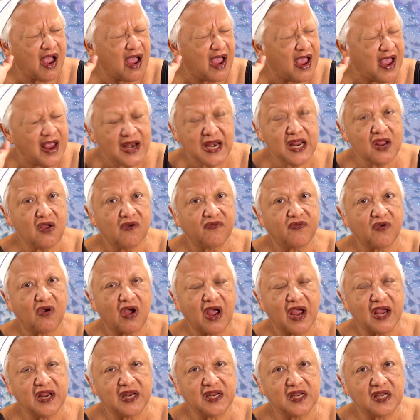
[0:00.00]
any of your
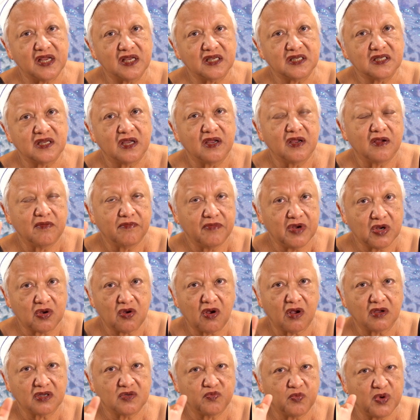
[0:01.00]
ideas
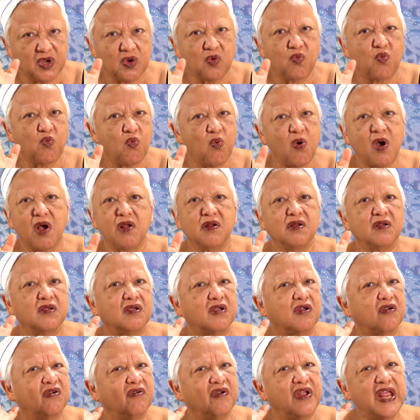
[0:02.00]
because we want
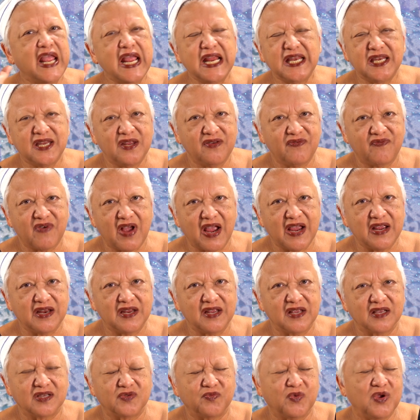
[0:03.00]
creative
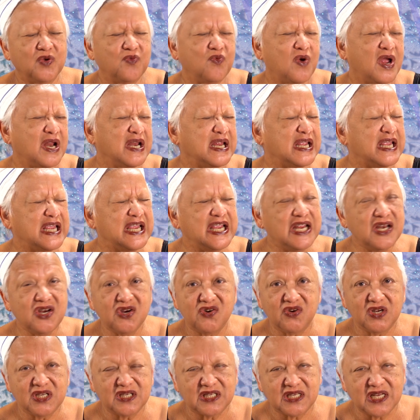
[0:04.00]
ideas. We want
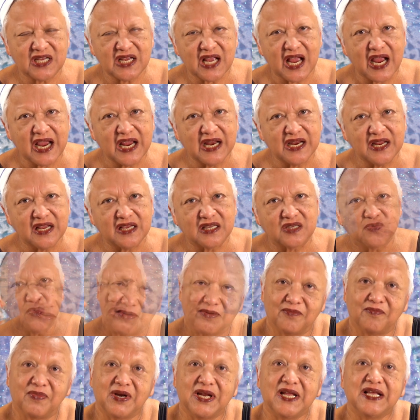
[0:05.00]
interesting ideas.
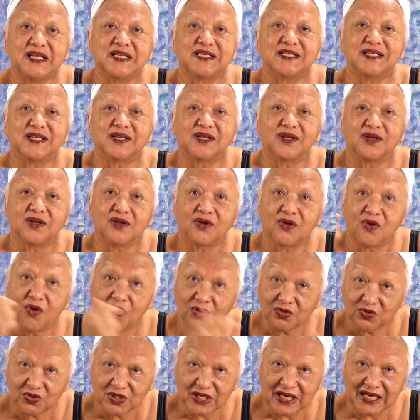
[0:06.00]
Please go
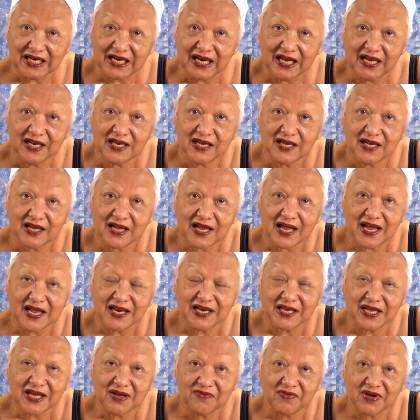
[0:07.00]
to the link
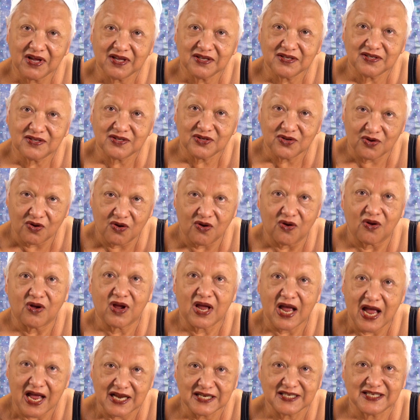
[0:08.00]
and give us your
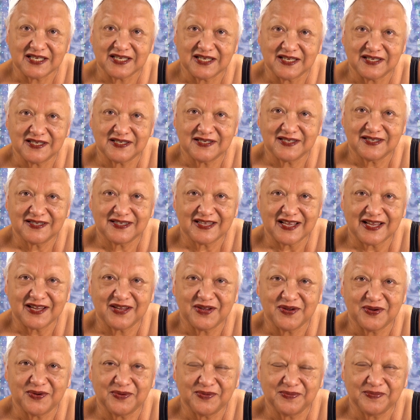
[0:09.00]
answers.
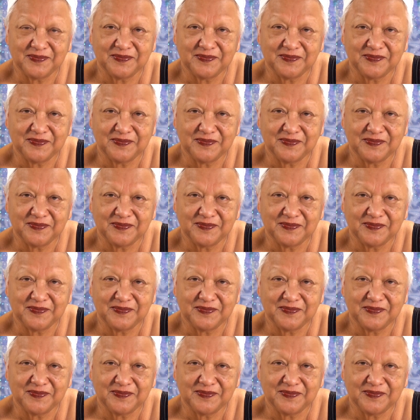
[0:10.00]
Thank you.